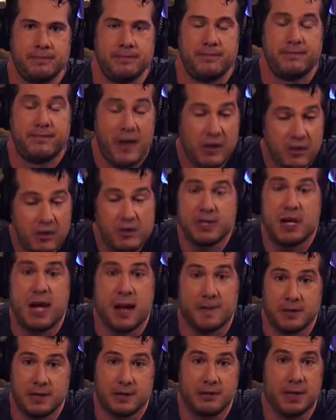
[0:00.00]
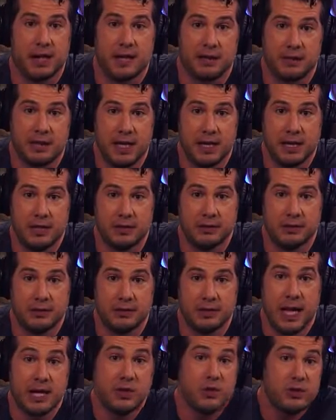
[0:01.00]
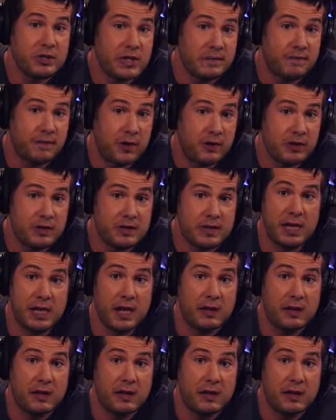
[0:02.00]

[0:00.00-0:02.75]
Failure is an option, I'm not going to lie to you. I go a step further and